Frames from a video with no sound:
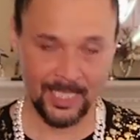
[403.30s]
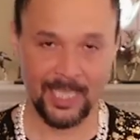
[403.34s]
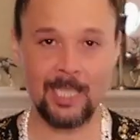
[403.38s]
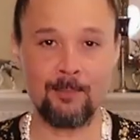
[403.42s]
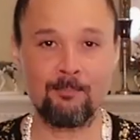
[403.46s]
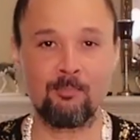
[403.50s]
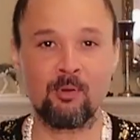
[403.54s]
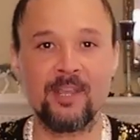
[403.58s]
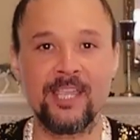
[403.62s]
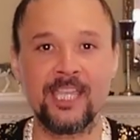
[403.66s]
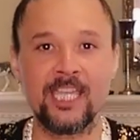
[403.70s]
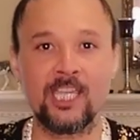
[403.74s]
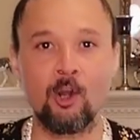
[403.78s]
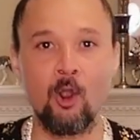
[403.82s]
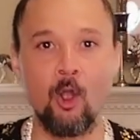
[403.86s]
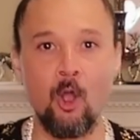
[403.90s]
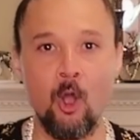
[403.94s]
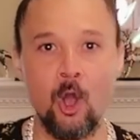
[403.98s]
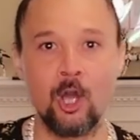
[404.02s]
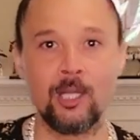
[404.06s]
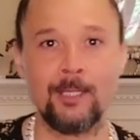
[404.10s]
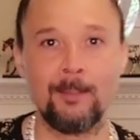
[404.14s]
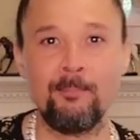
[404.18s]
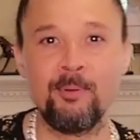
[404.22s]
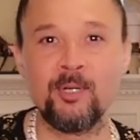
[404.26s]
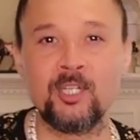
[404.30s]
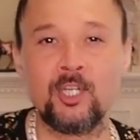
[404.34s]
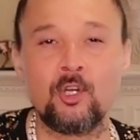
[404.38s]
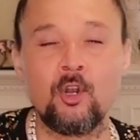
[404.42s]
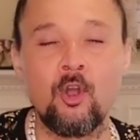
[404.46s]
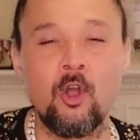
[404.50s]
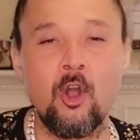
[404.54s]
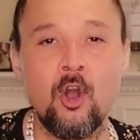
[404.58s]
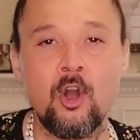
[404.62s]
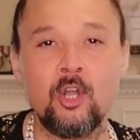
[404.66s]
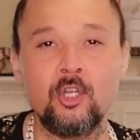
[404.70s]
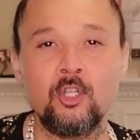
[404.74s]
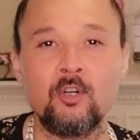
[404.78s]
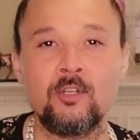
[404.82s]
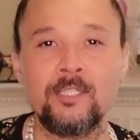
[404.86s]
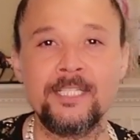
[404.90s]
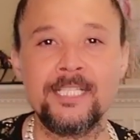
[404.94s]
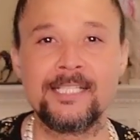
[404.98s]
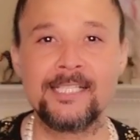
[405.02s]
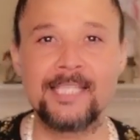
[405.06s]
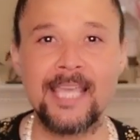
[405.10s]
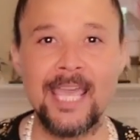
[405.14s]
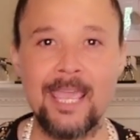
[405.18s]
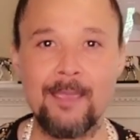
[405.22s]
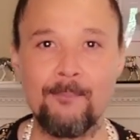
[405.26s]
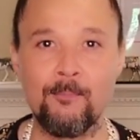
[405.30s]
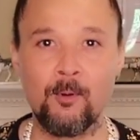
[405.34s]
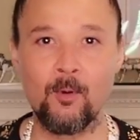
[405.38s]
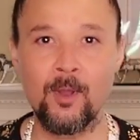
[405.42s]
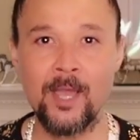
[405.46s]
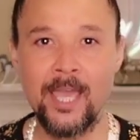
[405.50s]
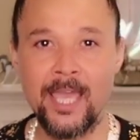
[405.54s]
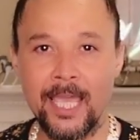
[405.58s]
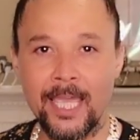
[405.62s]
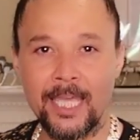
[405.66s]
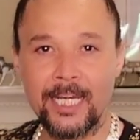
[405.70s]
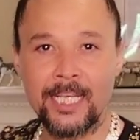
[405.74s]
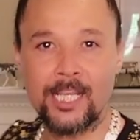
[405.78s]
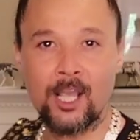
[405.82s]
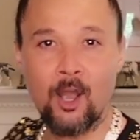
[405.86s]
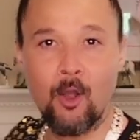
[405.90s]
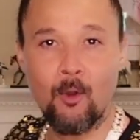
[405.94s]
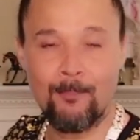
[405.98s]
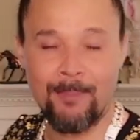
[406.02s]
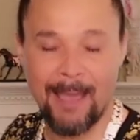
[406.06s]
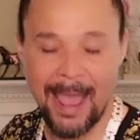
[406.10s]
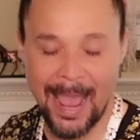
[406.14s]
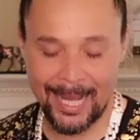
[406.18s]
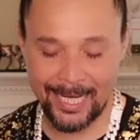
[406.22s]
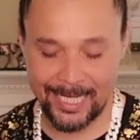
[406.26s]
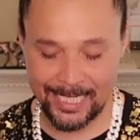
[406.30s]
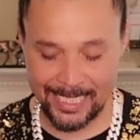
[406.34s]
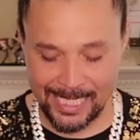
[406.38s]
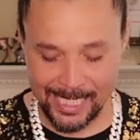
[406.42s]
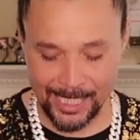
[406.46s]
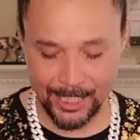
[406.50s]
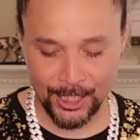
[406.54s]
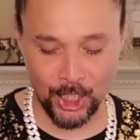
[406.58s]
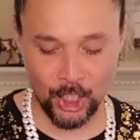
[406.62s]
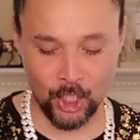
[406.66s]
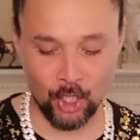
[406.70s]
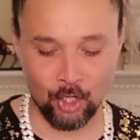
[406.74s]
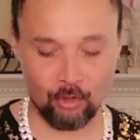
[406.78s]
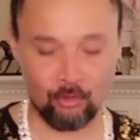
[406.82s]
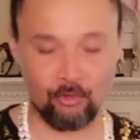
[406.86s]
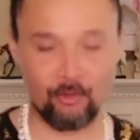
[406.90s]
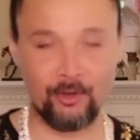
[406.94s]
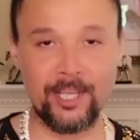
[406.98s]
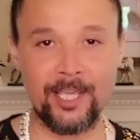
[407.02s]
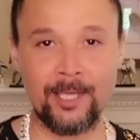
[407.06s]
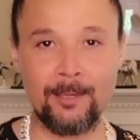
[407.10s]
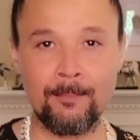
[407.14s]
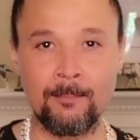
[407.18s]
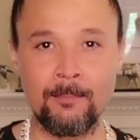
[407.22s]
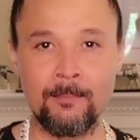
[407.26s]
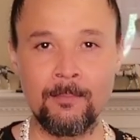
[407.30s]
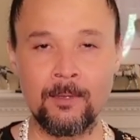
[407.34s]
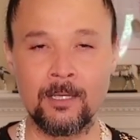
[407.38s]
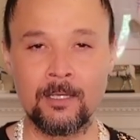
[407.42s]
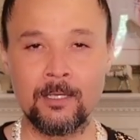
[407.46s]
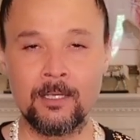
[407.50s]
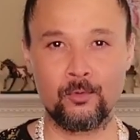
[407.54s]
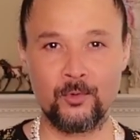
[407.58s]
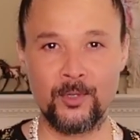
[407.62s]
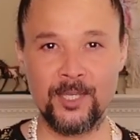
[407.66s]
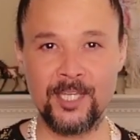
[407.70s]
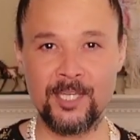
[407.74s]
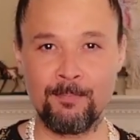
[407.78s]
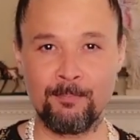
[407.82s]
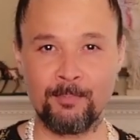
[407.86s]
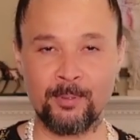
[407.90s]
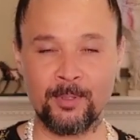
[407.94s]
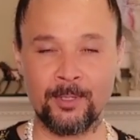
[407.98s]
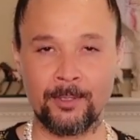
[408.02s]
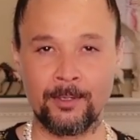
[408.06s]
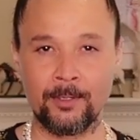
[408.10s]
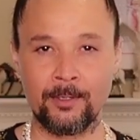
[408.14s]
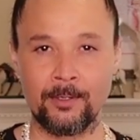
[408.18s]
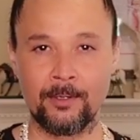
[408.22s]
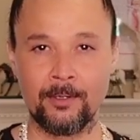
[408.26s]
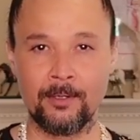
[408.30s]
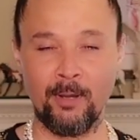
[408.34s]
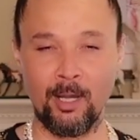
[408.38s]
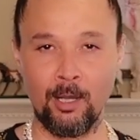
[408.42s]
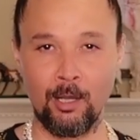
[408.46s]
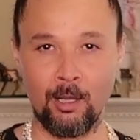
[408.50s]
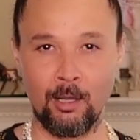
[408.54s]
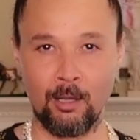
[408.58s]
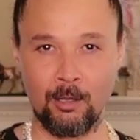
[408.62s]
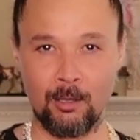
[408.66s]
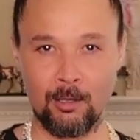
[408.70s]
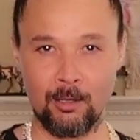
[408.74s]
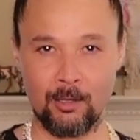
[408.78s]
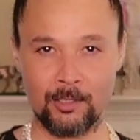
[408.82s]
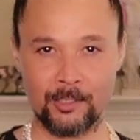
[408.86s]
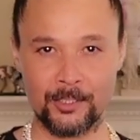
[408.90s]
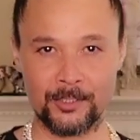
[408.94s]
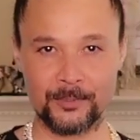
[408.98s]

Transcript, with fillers: he bring it all and put it all on the table. And he go back and he get a Grim Reaper bone.